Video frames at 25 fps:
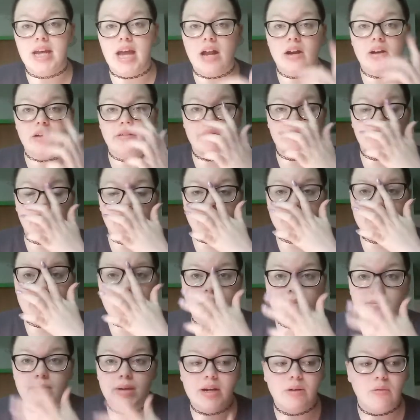I don't even recommend
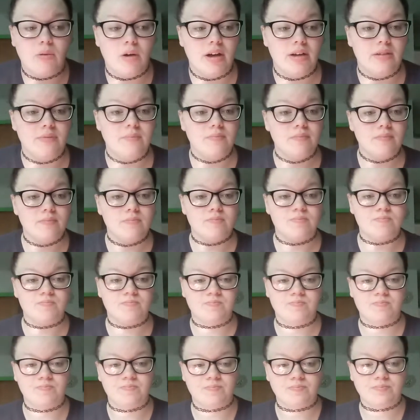the big one.
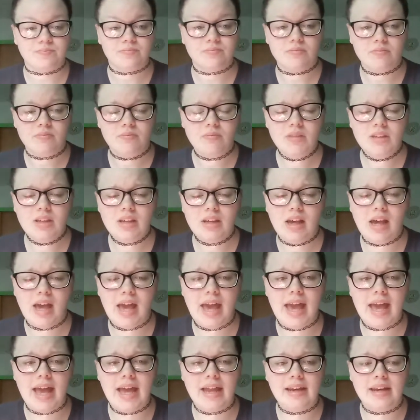
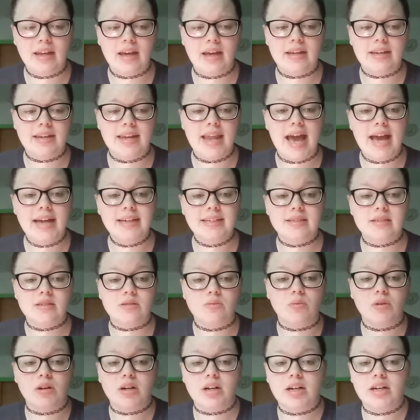And next,
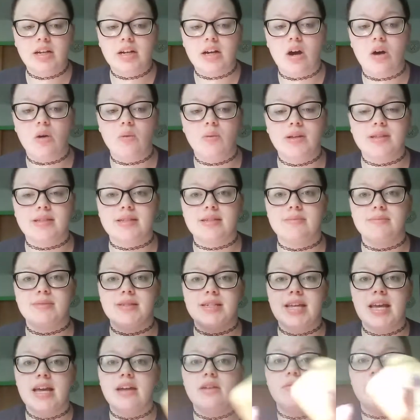we're going to go with some
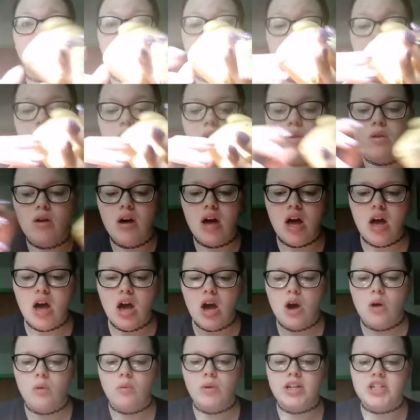Sanrio,
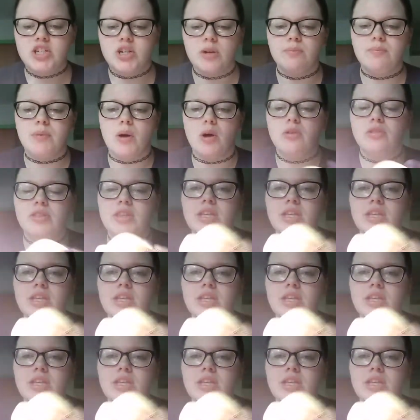which both